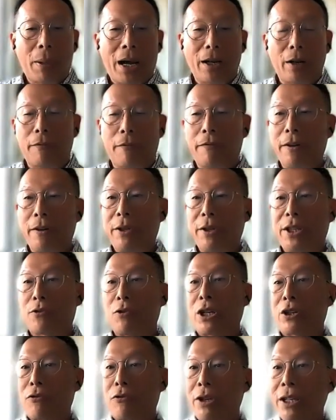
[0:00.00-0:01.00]
part of a
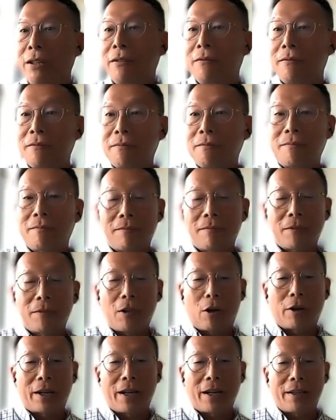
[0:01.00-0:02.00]
restructuring
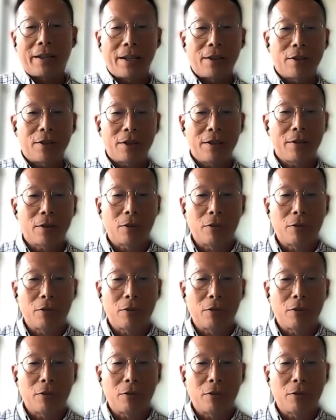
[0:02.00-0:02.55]
mm-hmm. organization.